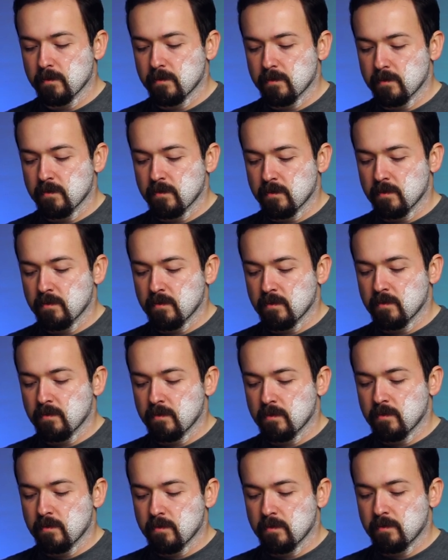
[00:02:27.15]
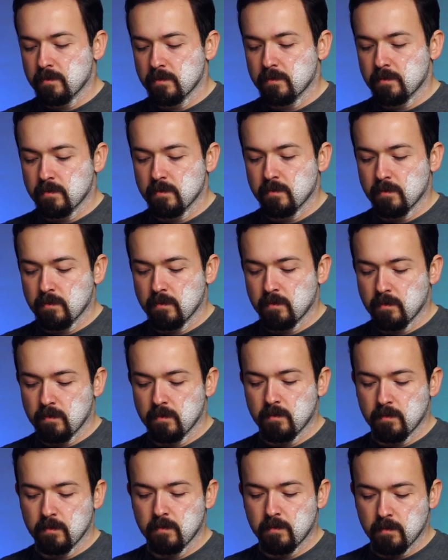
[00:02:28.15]

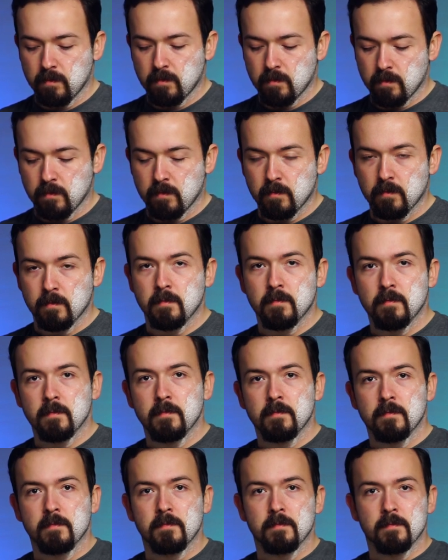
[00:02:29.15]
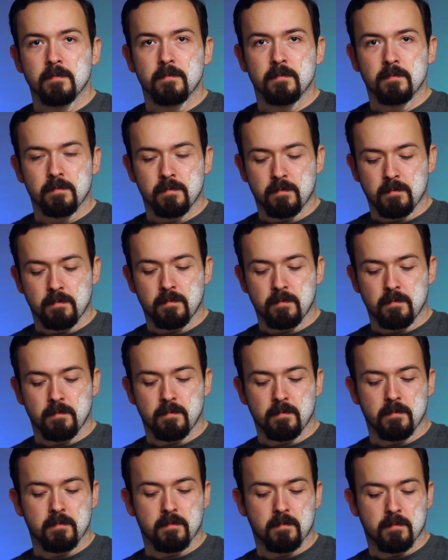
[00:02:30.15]

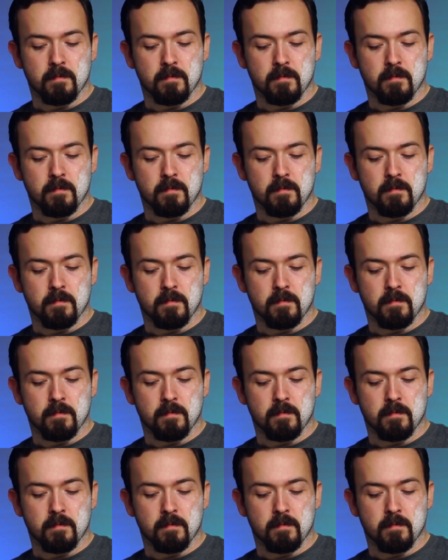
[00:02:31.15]
No one is speaking in this clip.